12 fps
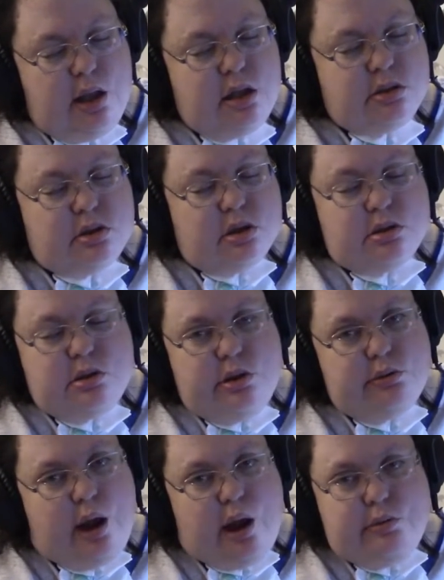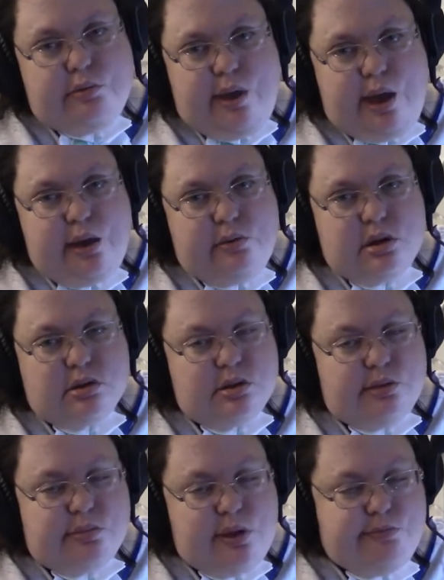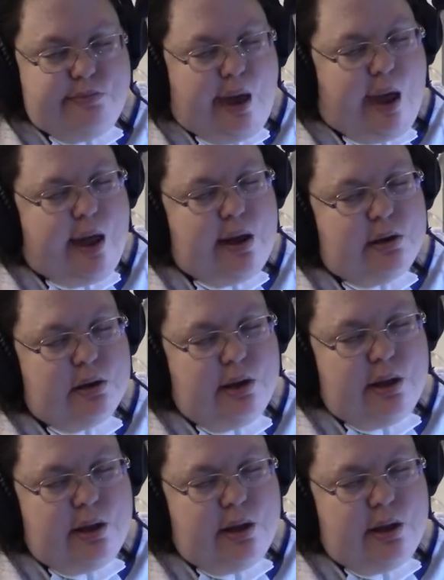just knew right away it was something bad.